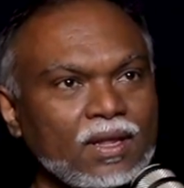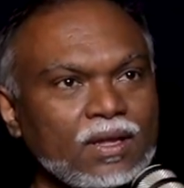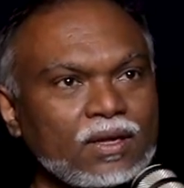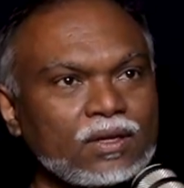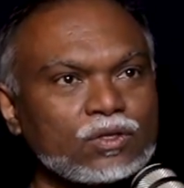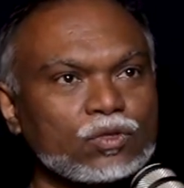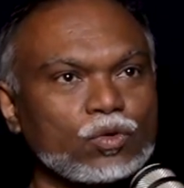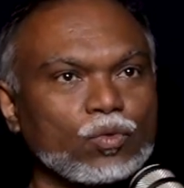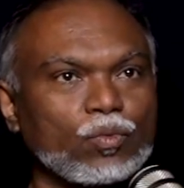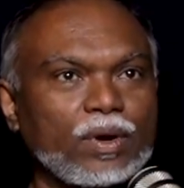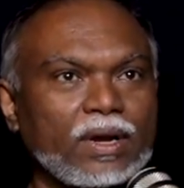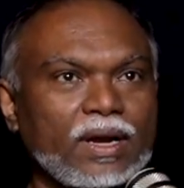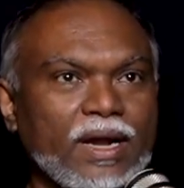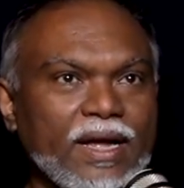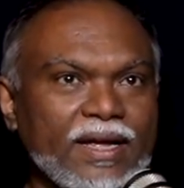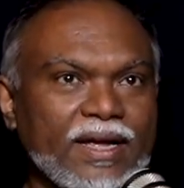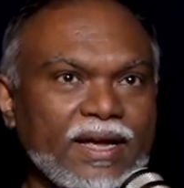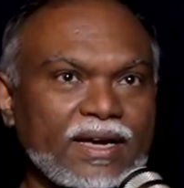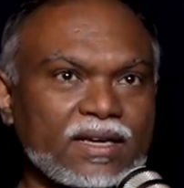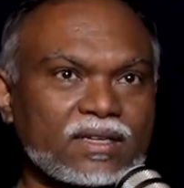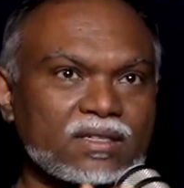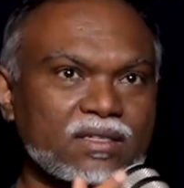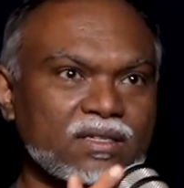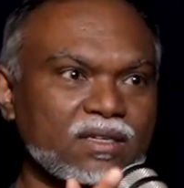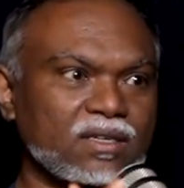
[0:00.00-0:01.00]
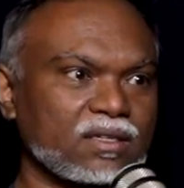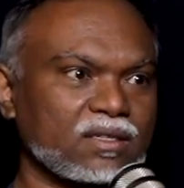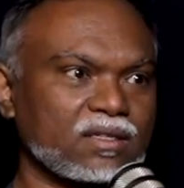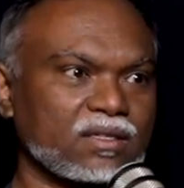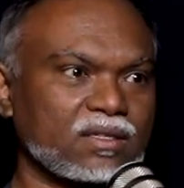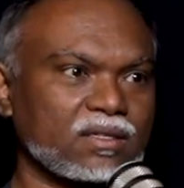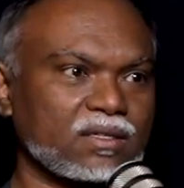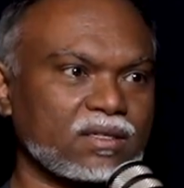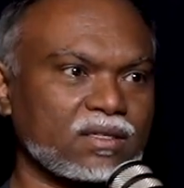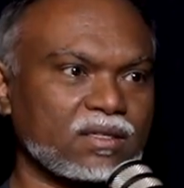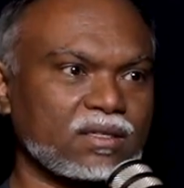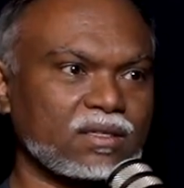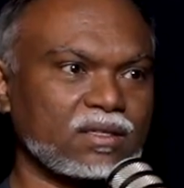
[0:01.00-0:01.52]
So when I
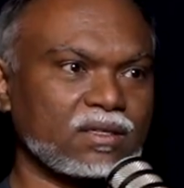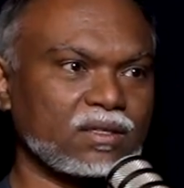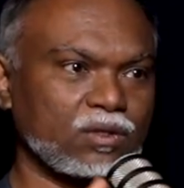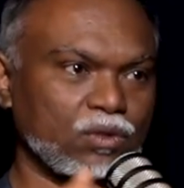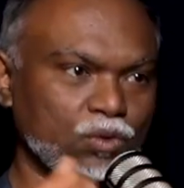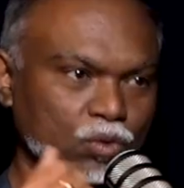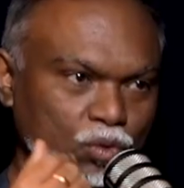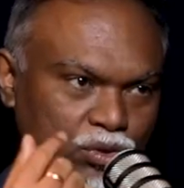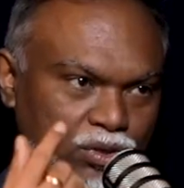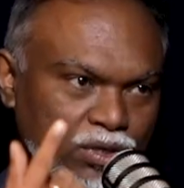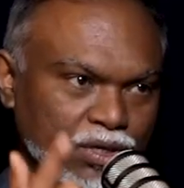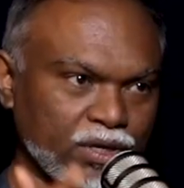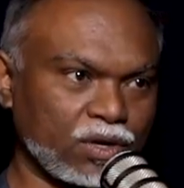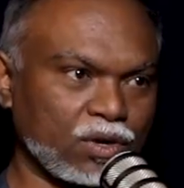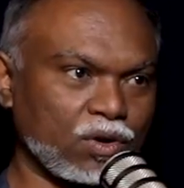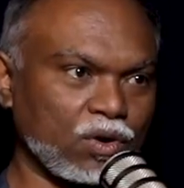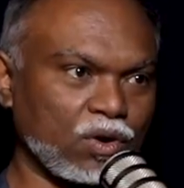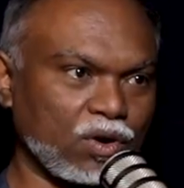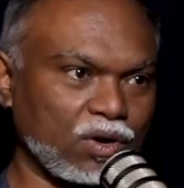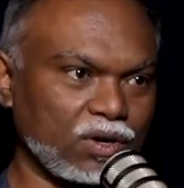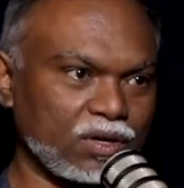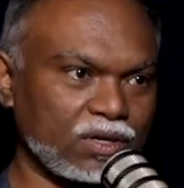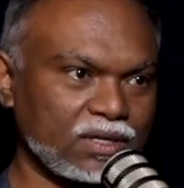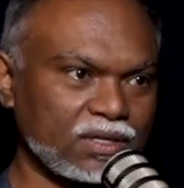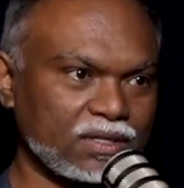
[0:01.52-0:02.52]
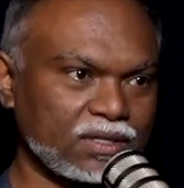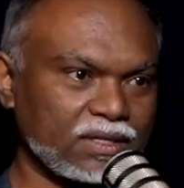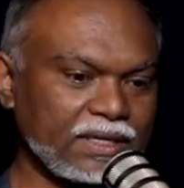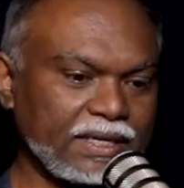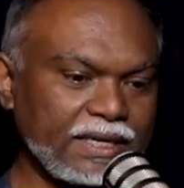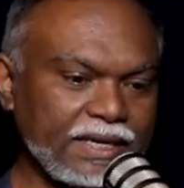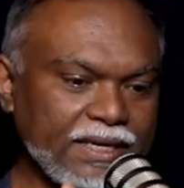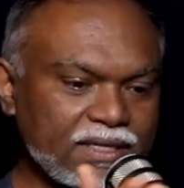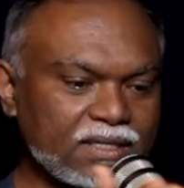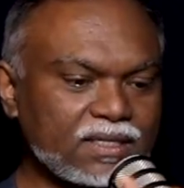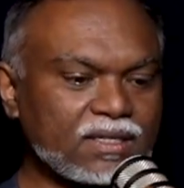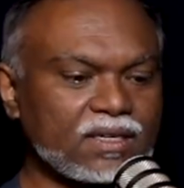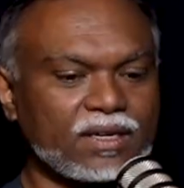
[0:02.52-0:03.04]
access those records,
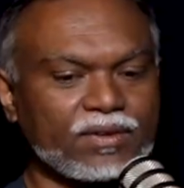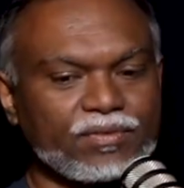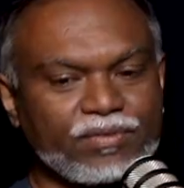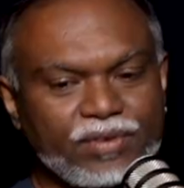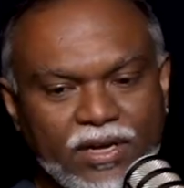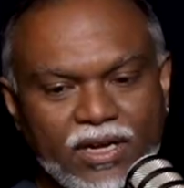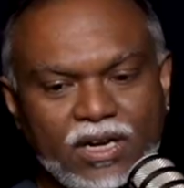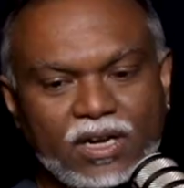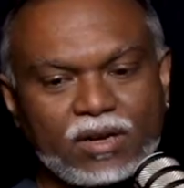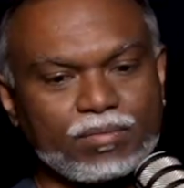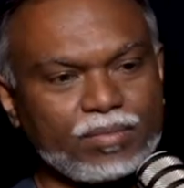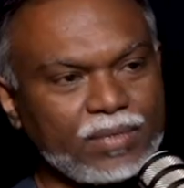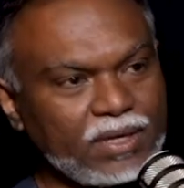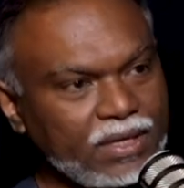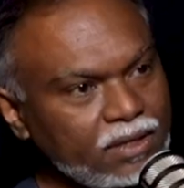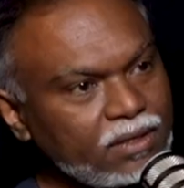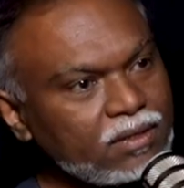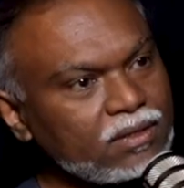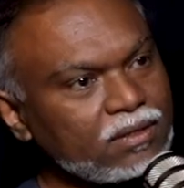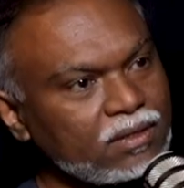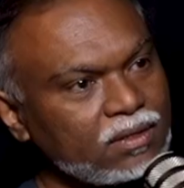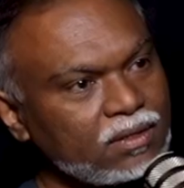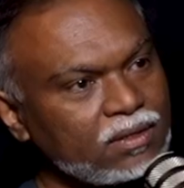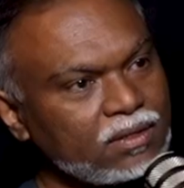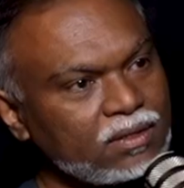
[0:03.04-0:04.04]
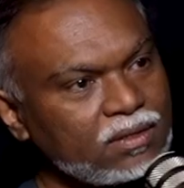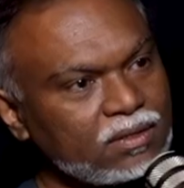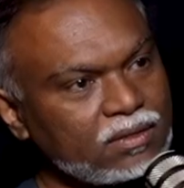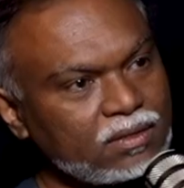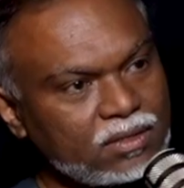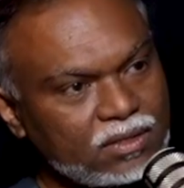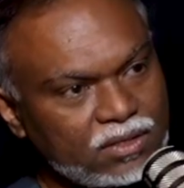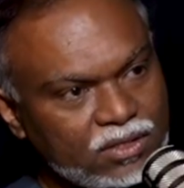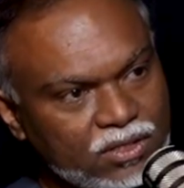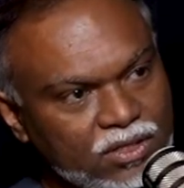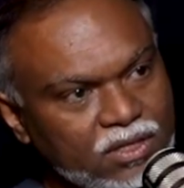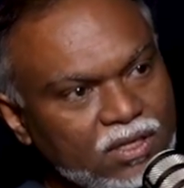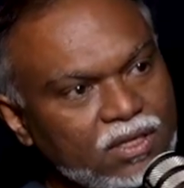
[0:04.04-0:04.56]
it's reveal me the
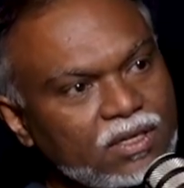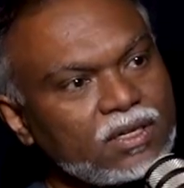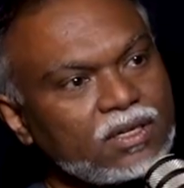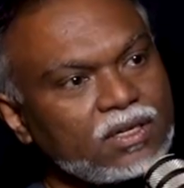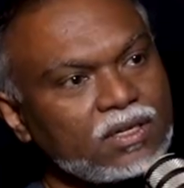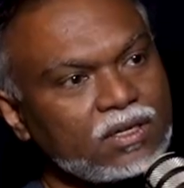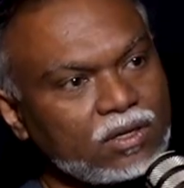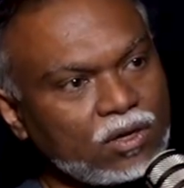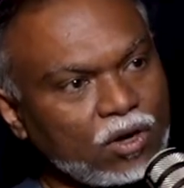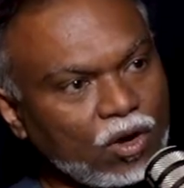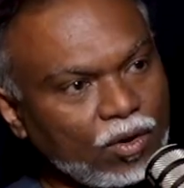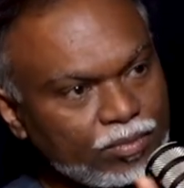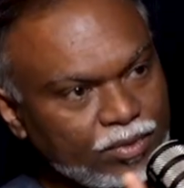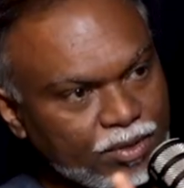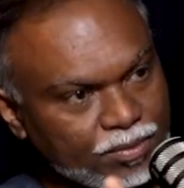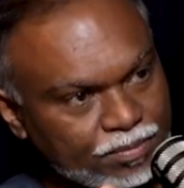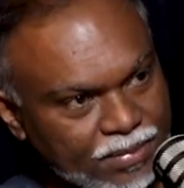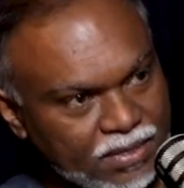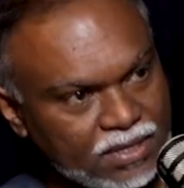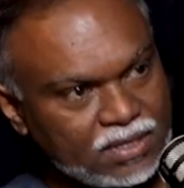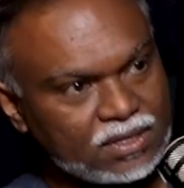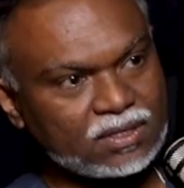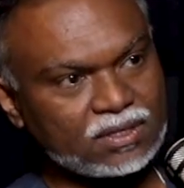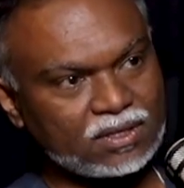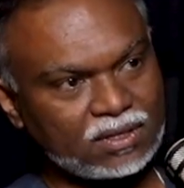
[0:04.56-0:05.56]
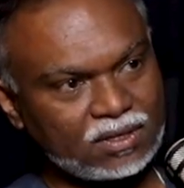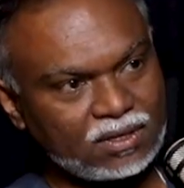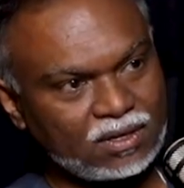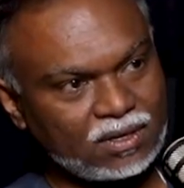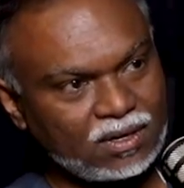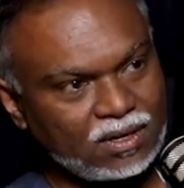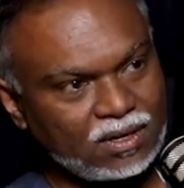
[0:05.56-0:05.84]
journey of the person,